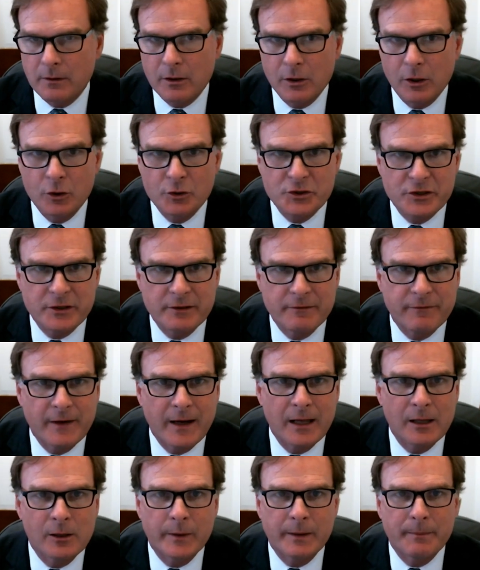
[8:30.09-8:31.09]
closely
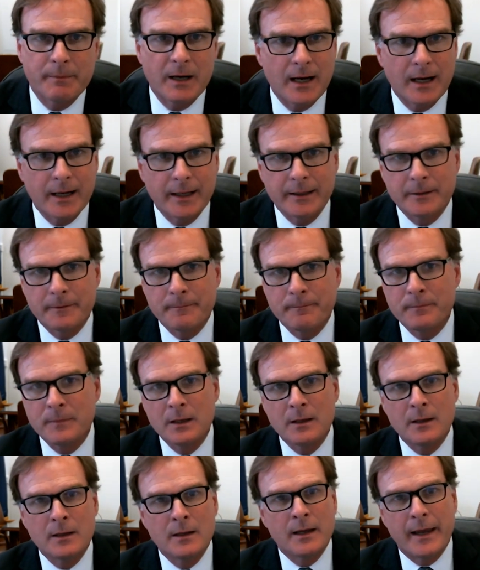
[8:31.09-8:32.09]
following behind them,
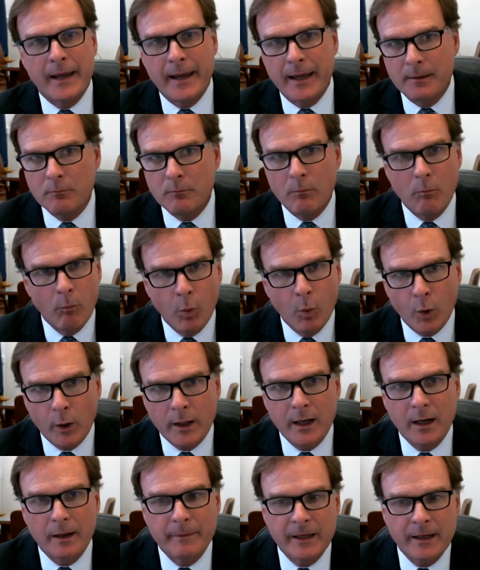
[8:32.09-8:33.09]
and more
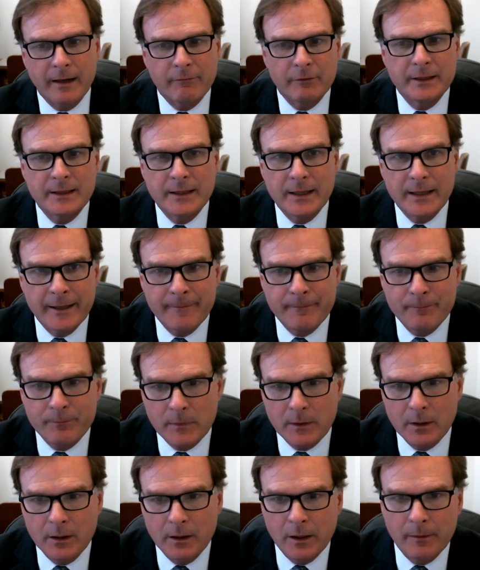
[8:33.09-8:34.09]
coming every day.
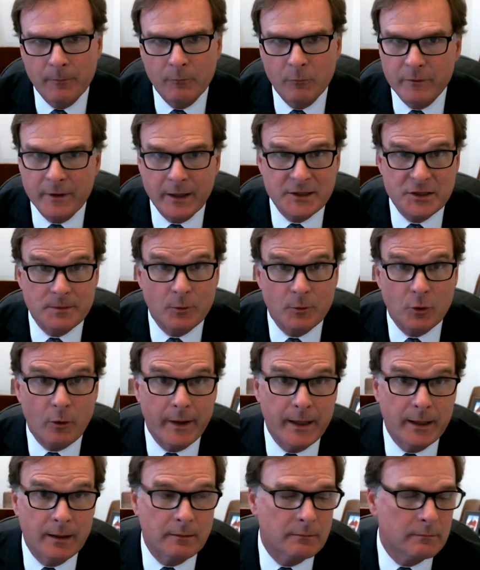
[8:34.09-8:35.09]
We've got some
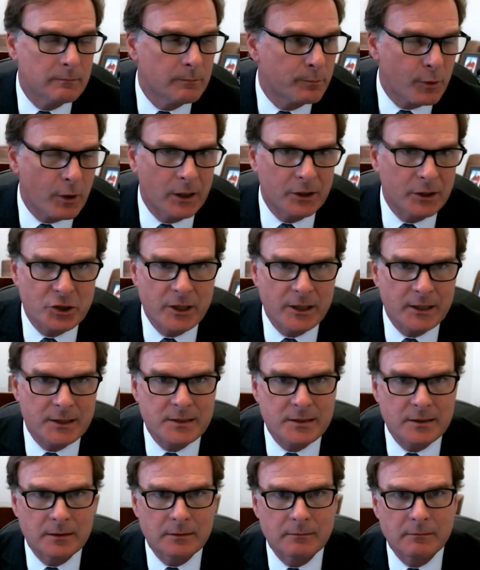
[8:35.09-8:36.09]
great
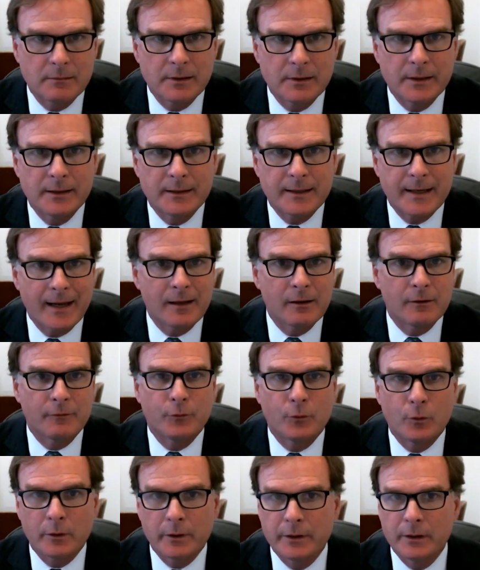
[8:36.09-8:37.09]
projects in
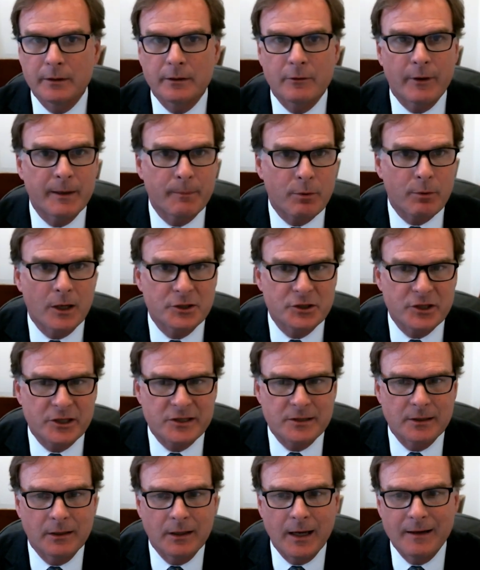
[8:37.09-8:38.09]
California, great
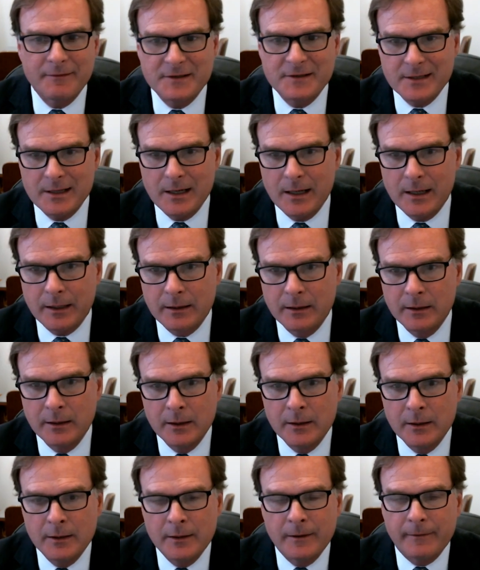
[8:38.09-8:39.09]
projects in livestock.
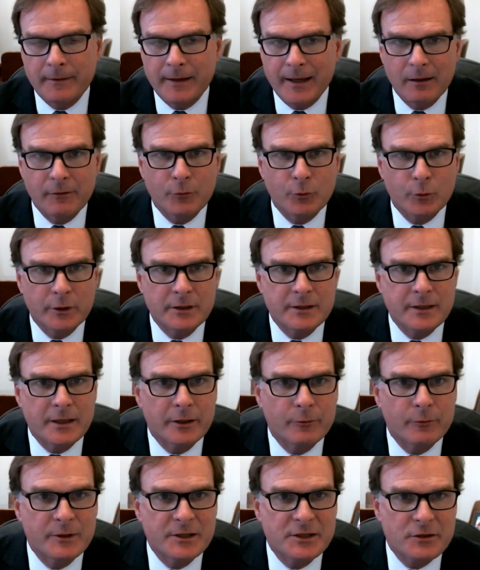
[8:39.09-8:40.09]
California
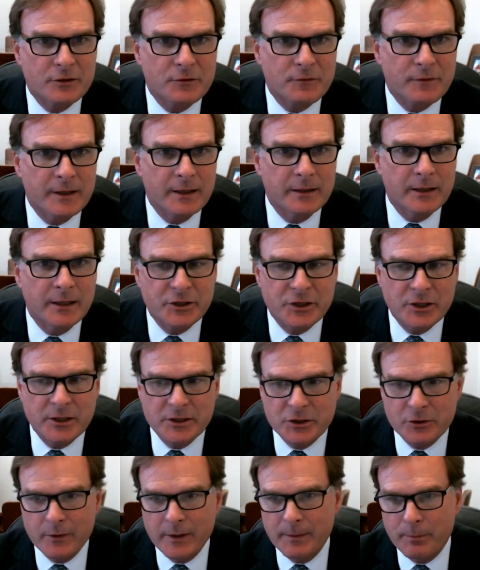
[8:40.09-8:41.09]
Dairy Research Foundation
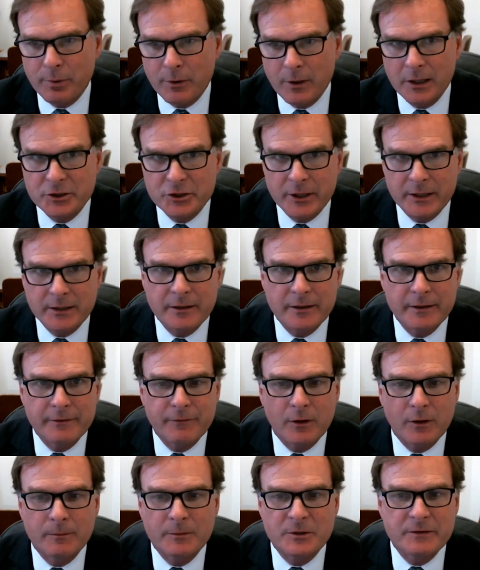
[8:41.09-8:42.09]
has a great project. Dairy
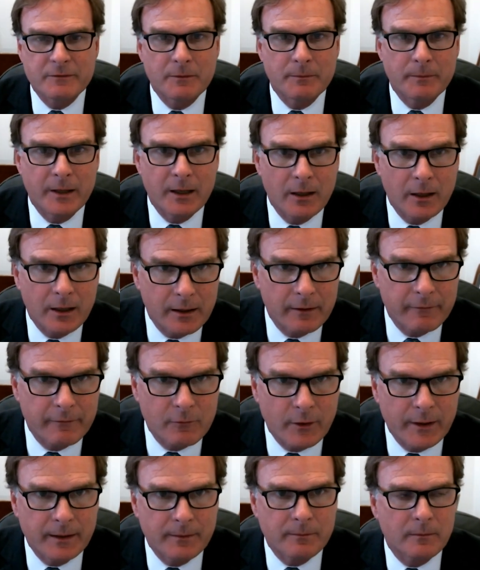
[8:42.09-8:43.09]
Farmers of America, a
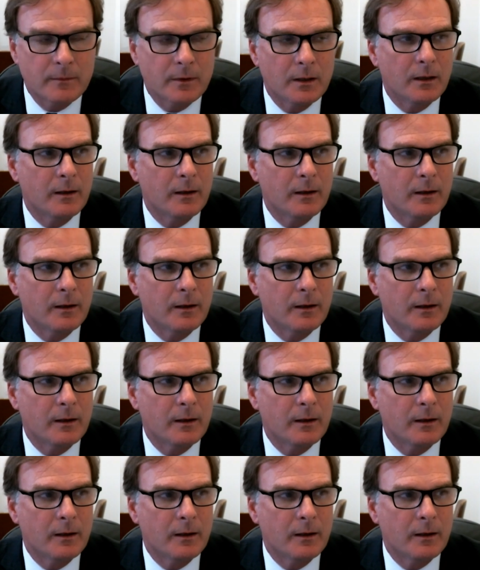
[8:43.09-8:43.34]
great